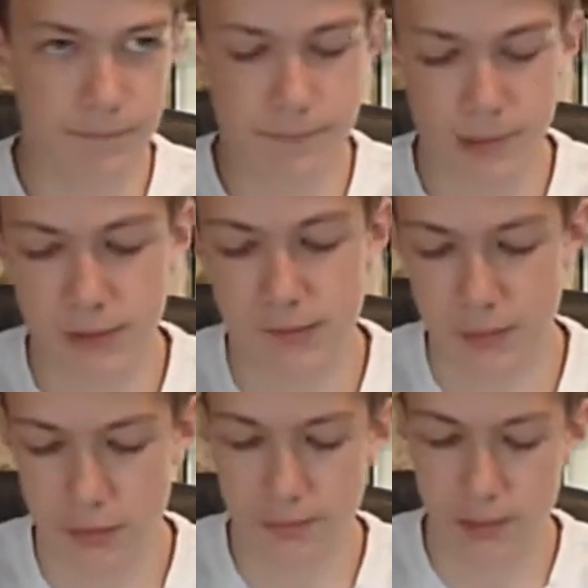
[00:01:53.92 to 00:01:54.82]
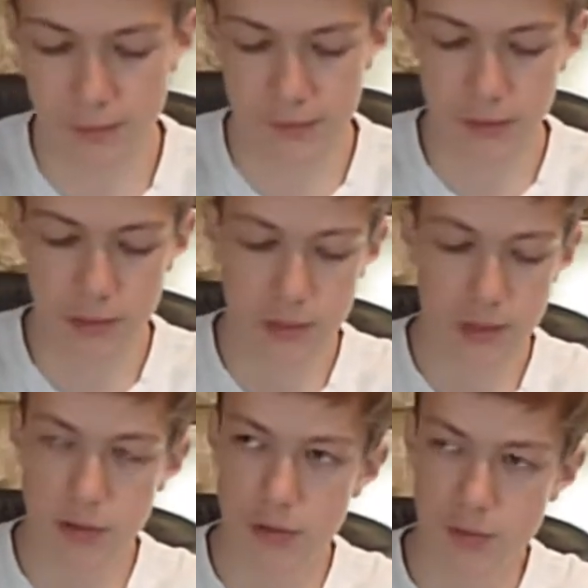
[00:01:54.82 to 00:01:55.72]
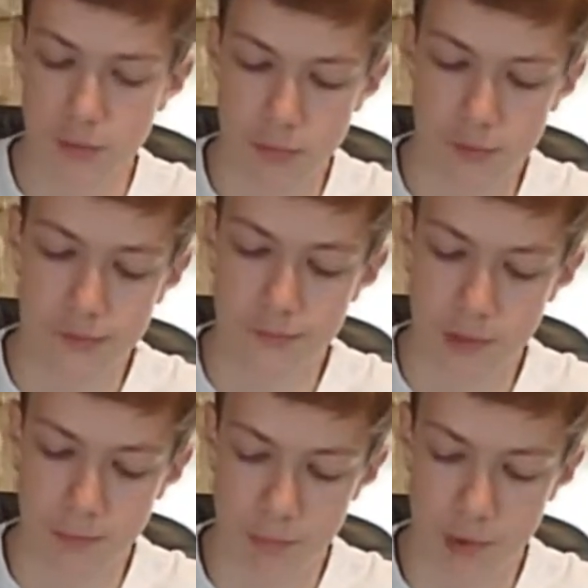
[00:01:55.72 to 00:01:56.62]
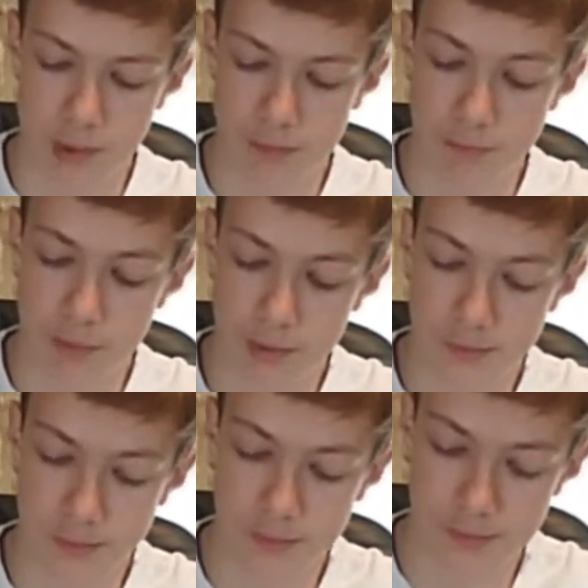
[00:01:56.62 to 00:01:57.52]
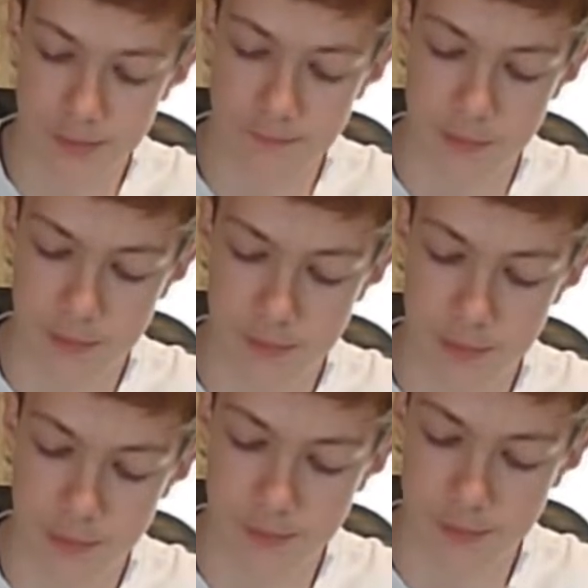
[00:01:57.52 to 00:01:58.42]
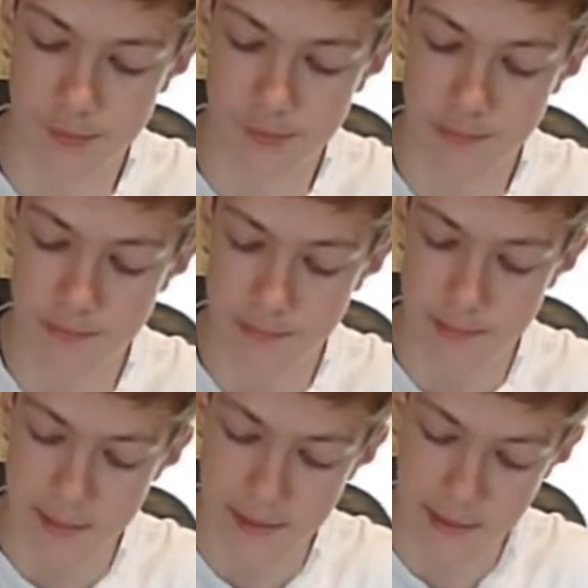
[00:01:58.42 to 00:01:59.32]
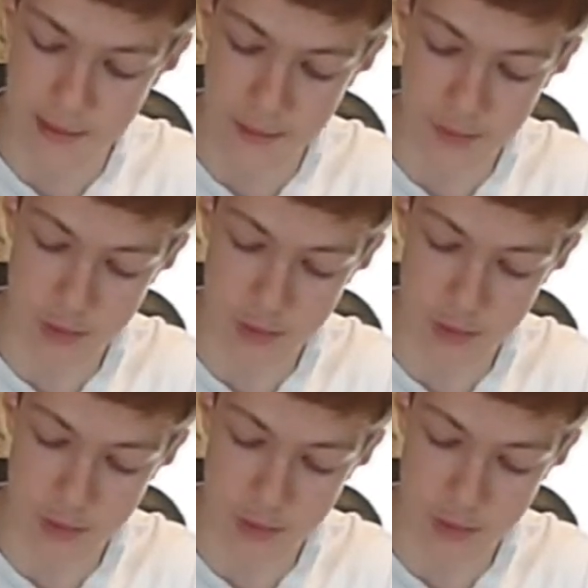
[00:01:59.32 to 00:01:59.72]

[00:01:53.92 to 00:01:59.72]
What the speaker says: back into my computer because I wanted to like run a few extra monitors, and